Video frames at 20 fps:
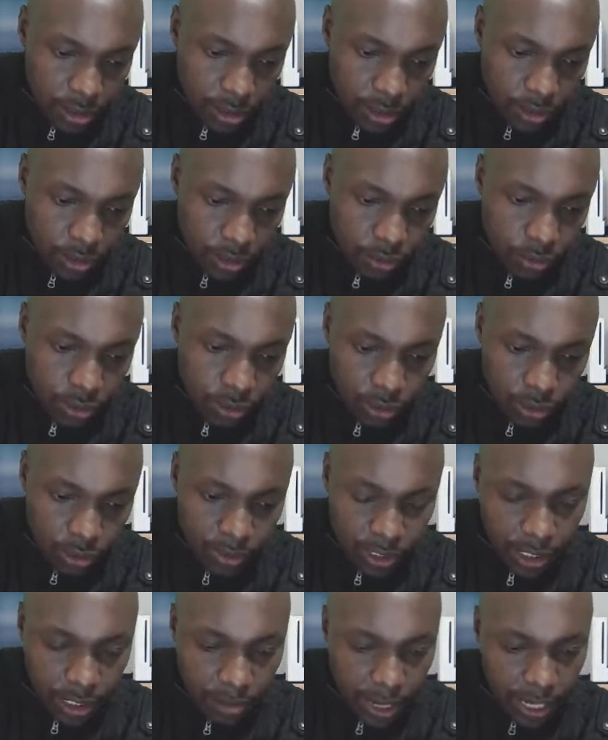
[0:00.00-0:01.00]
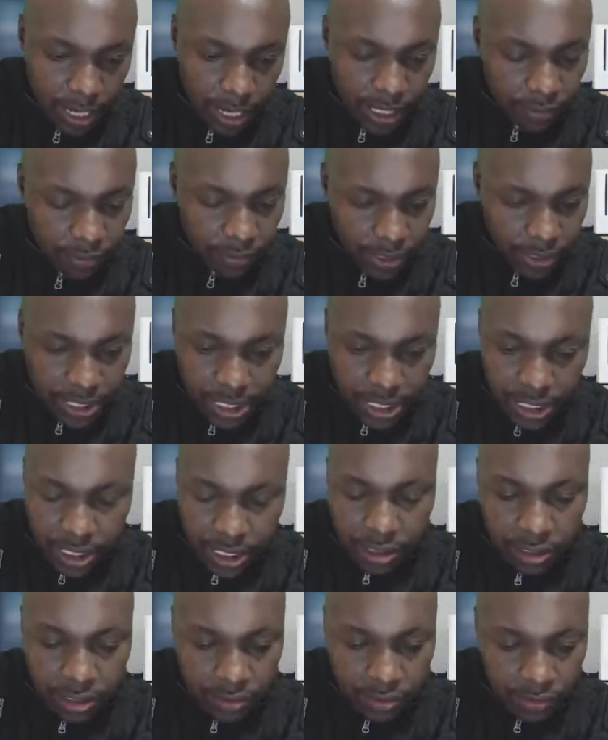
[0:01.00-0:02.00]
will be obtained by
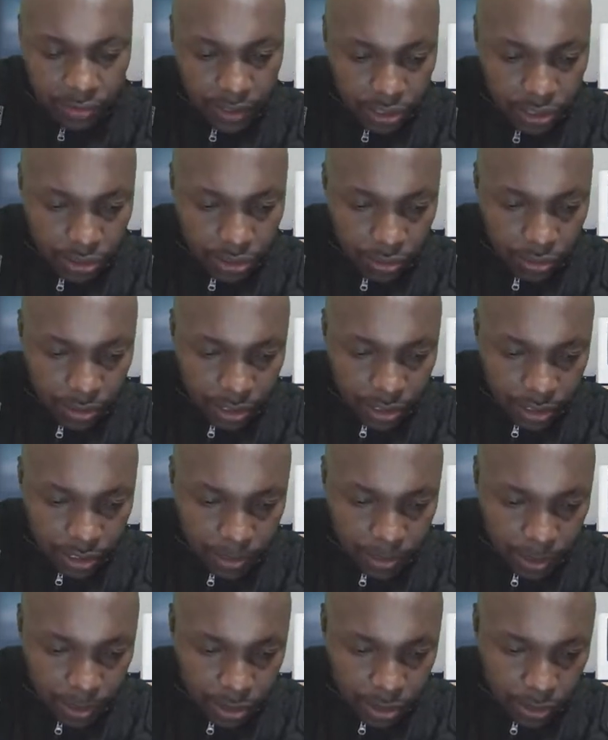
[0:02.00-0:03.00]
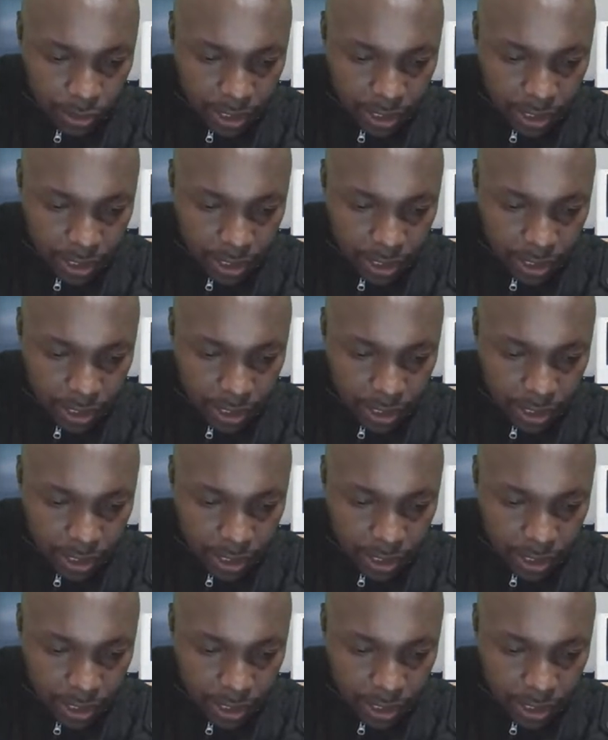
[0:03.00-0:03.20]
differentiating this function with respect to